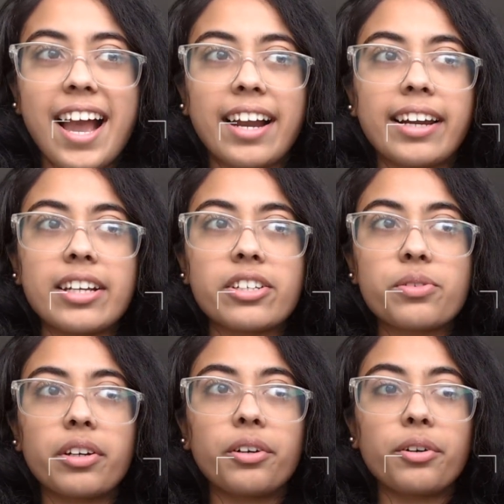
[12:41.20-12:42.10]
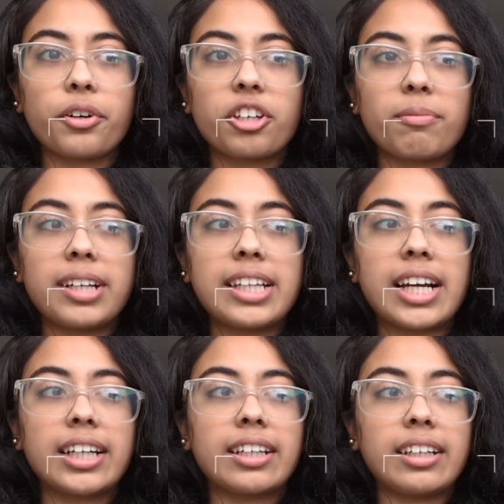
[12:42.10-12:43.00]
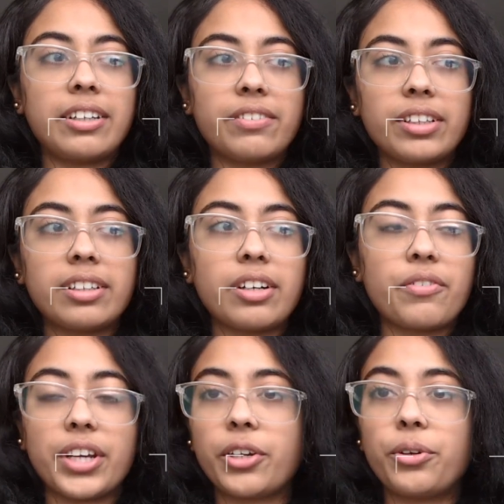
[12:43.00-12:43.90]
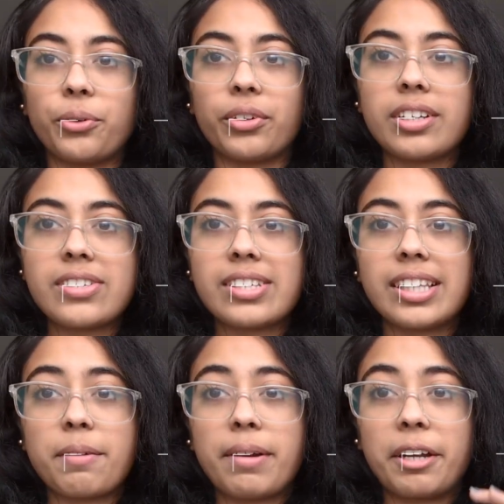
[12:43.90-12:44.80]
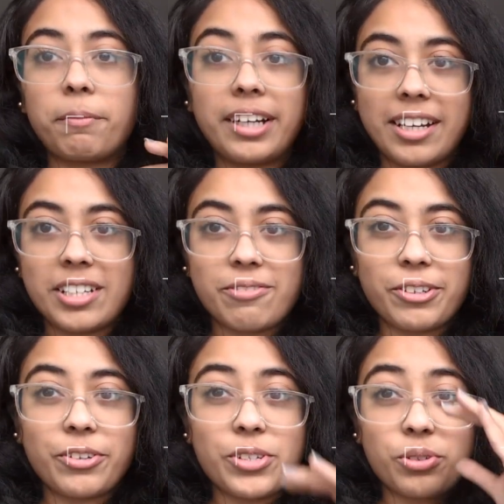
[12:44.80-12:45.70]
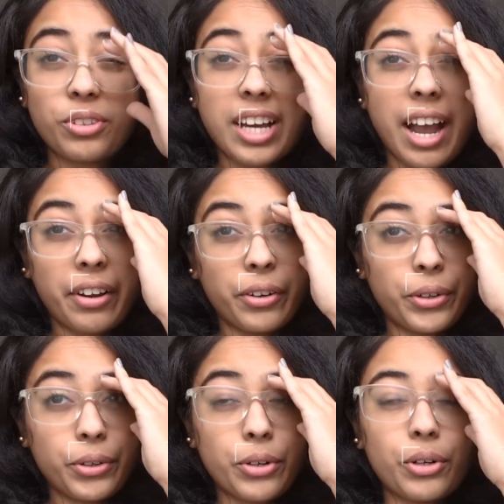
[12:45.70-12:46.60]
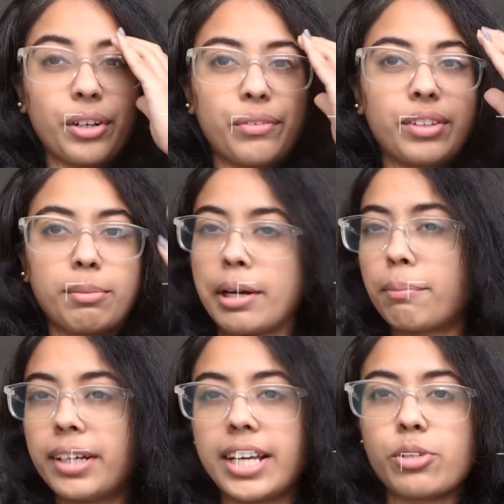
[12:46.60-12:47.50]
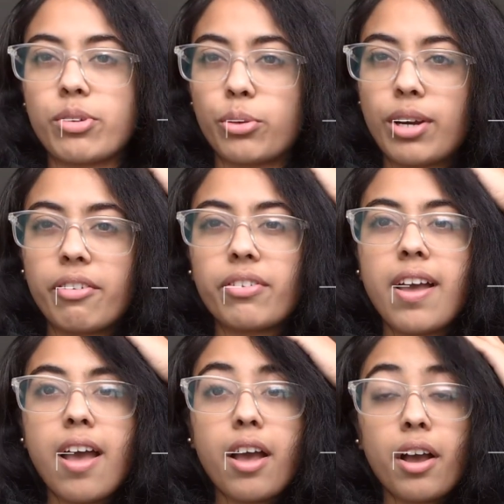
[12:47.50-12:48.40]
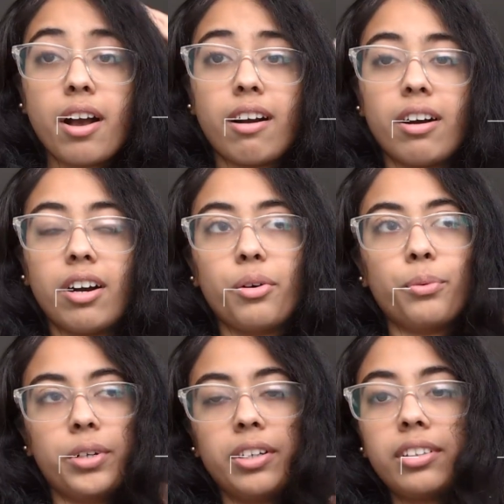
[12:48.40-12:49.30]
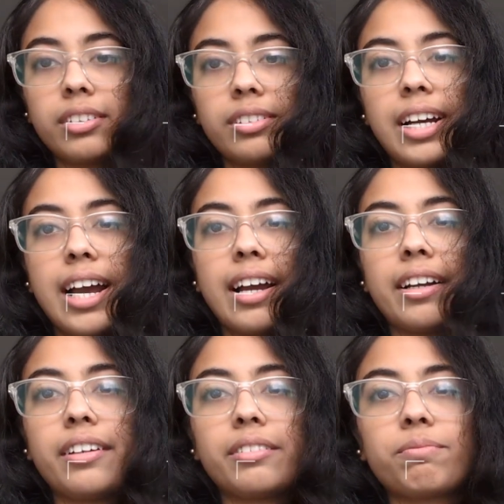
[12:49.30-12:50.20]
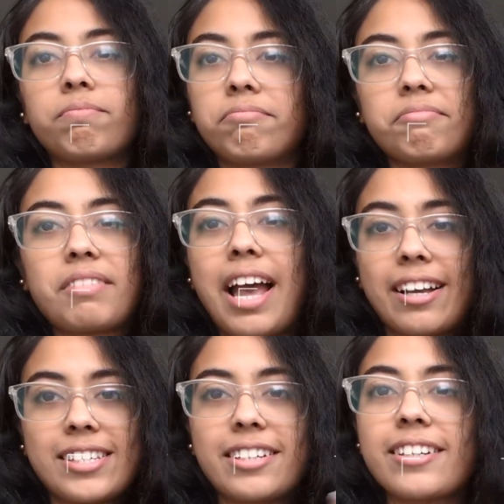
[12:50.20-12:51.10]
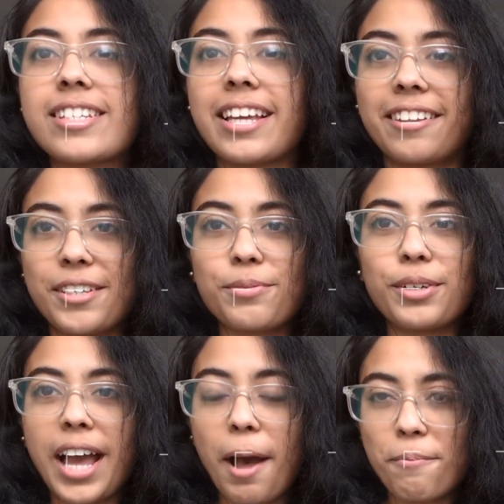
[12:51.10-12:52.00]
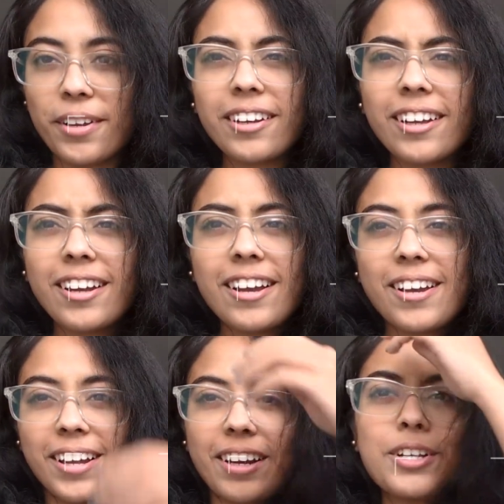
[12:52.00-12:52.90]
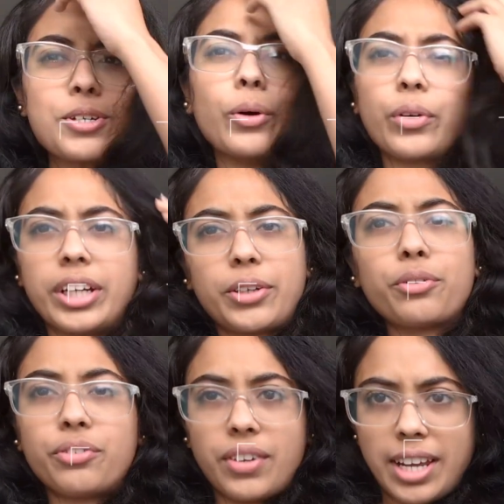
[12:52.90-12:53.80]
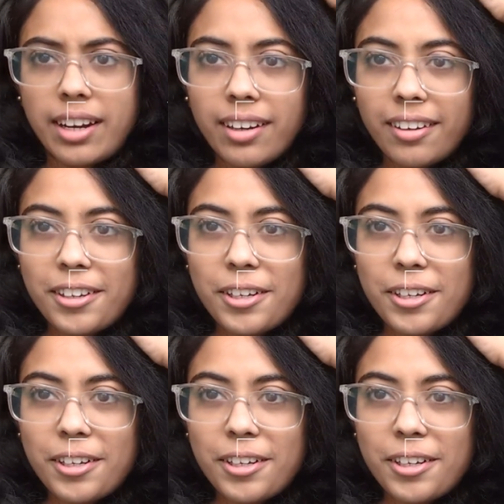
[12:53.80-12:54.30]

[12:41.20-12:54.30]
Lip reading: And I just want to document that even when you do this, there might be days when you're so tired, or there might be days when you have work and accidents like this would happen, and it's okay to fail.